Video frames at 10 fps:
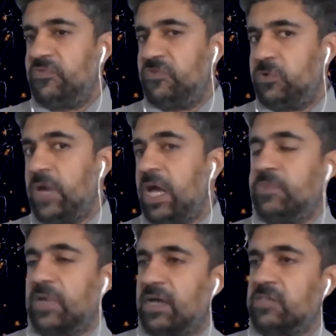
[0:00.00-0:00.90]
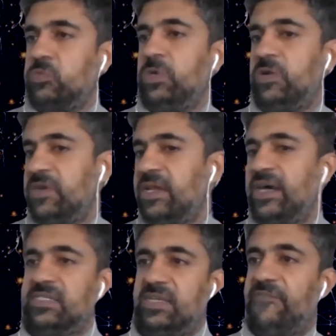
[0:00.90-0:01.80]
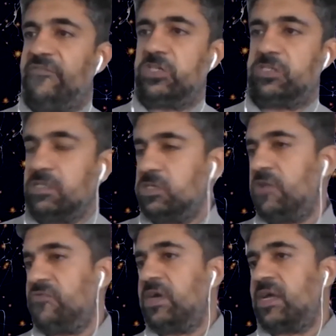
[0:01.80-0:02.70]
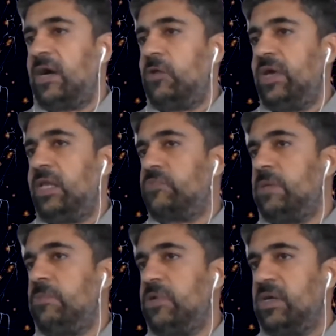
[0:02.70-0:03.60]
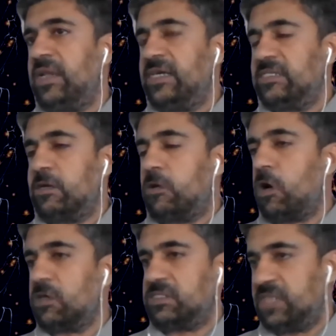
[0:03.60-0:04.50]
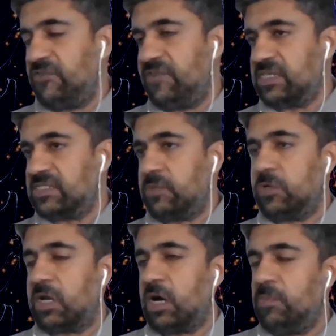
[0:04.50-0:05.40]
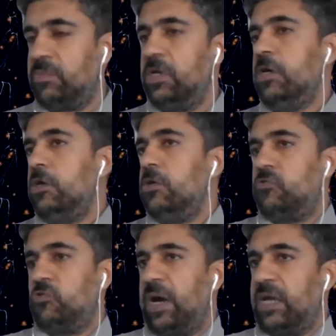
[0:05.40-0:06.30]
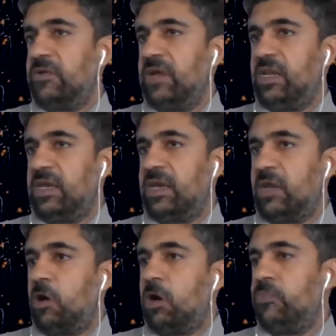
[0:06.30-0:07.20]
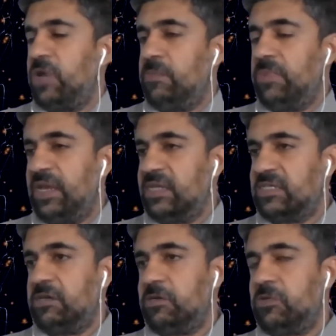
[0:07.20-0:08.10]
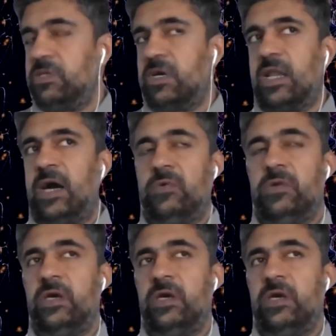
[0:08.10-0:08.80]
to help the customer realize the efficiency of the cloud, help them realize the cost savings that would come through migrating an on-prem data center to the cloud,